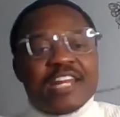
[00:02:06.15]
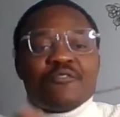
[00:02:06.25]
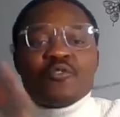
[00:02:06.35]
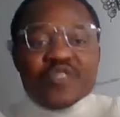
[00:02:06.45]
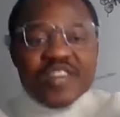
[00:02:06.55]

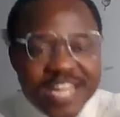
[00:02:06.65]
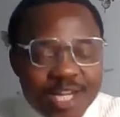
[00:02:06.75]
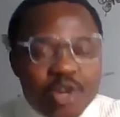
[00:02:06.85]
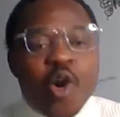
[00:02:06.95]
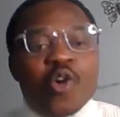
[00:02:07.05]
And if you
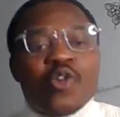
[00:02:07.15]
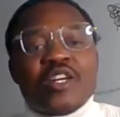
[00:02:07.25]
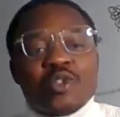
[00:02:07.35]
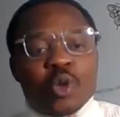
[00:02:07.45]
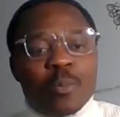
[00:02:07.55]
need
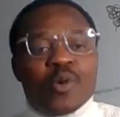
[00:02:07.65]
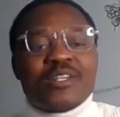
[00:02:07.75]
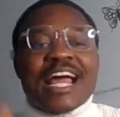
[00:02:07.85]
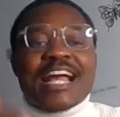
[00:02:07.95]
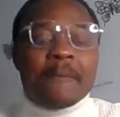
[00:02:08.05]
other
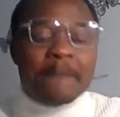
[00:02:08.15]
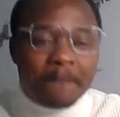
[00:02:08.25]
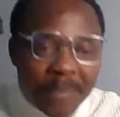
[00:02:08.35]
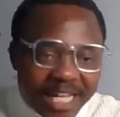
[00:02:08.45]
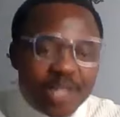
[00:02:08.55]
support, like
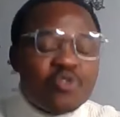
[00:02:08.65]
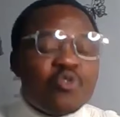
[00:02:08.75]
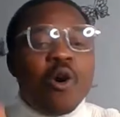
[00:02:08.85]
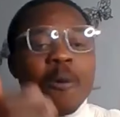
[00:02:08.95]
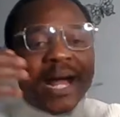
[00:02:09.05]
picking
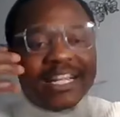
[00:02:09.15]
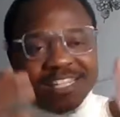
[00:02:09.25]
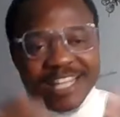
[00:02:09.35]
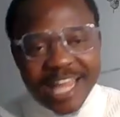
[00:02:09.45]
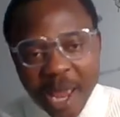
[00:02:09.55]
you up
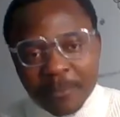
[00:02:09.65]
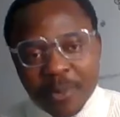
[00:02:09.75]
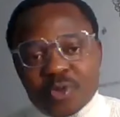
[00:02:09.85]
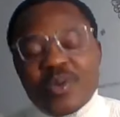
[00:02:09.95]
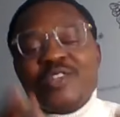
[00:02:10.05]
at the
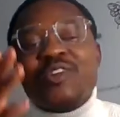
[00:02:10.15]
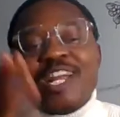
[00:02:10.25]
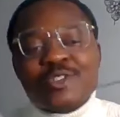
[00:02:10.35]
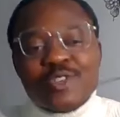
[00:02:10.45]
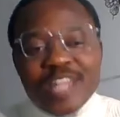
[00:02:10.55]
airport when
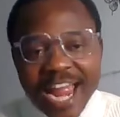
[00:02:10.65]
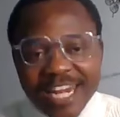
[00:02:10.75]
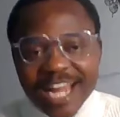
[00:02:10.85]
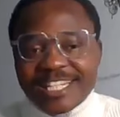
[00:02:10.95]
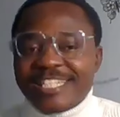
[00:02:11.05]
you get to the
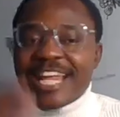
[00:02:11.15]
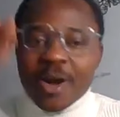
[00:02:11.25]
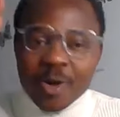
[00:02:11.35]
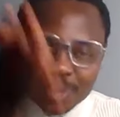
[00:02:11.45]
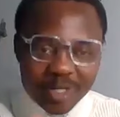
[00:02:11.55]
island,
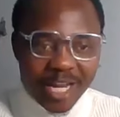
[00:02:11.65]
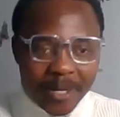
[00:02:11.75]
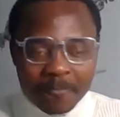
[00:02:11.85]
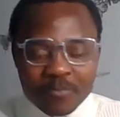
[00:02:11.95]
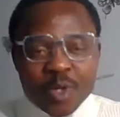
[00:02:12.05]
they are also
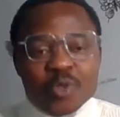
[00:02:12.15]
there.